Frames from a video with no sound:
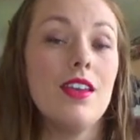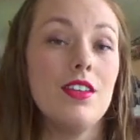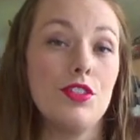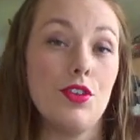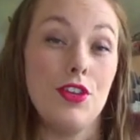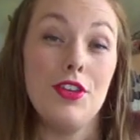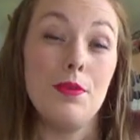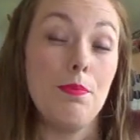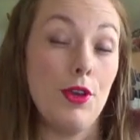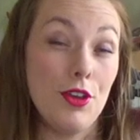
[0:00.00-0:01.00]
So you
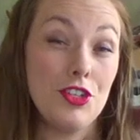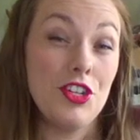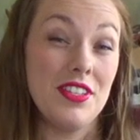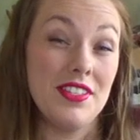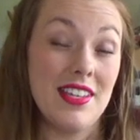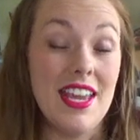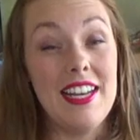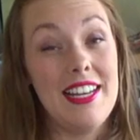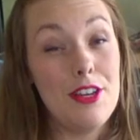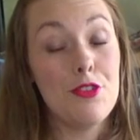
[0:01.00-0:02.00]
can purchase an
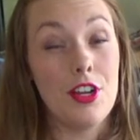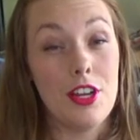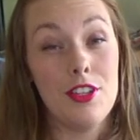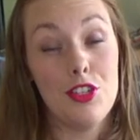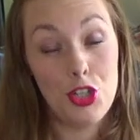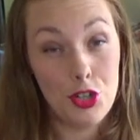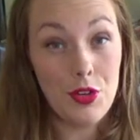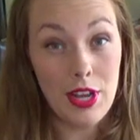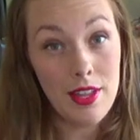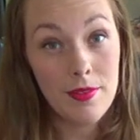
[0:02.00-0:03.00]
electric
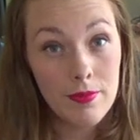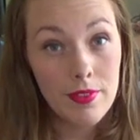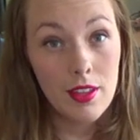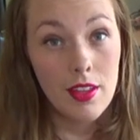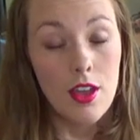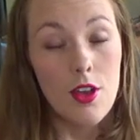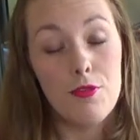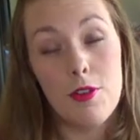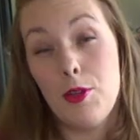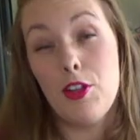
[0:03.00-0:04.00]
tuner
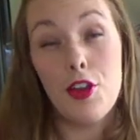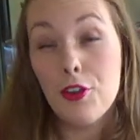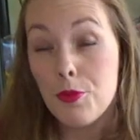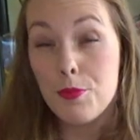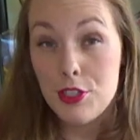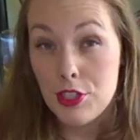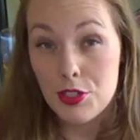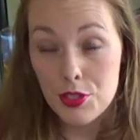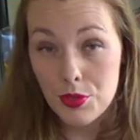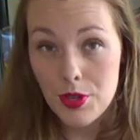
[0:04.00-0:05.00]
from your local music
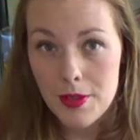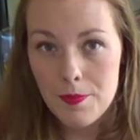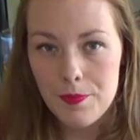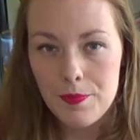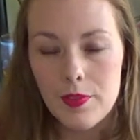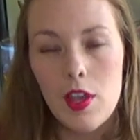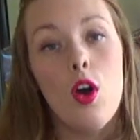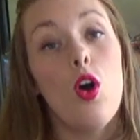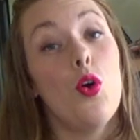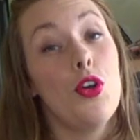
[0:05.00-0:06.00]
store,
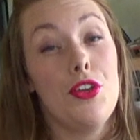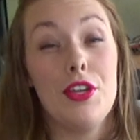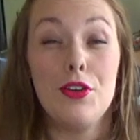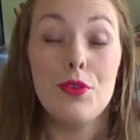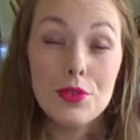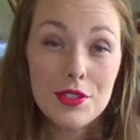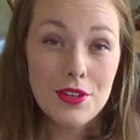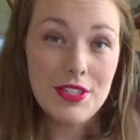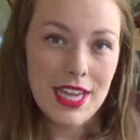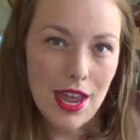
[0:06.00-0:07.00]
or you can also
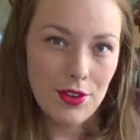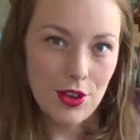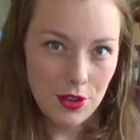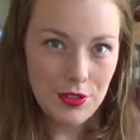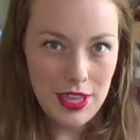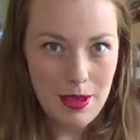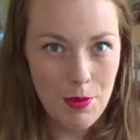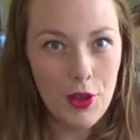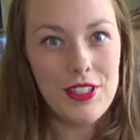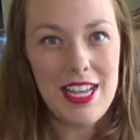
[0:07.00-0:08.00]
download them
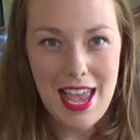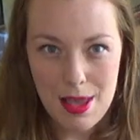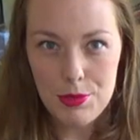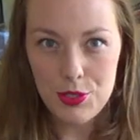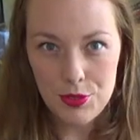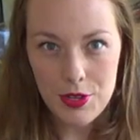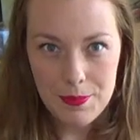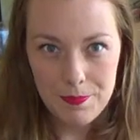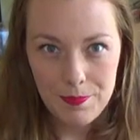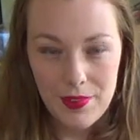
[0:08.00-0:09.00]
on the App Store,
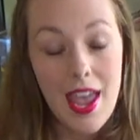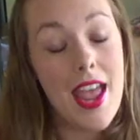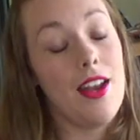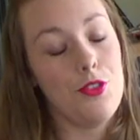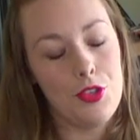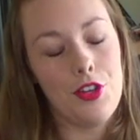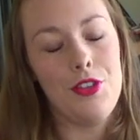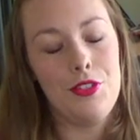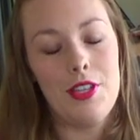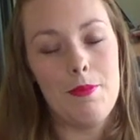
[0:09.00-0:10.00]
and I'll show
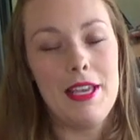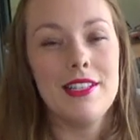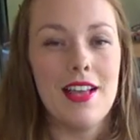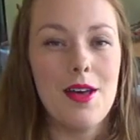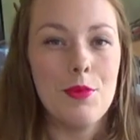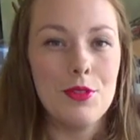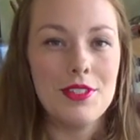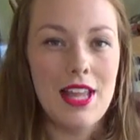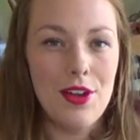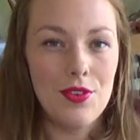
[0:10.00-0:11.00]
you some examples
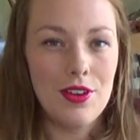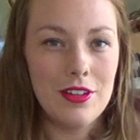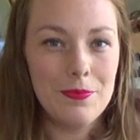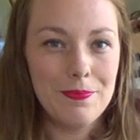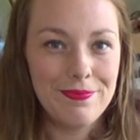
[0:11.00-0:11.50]
later on.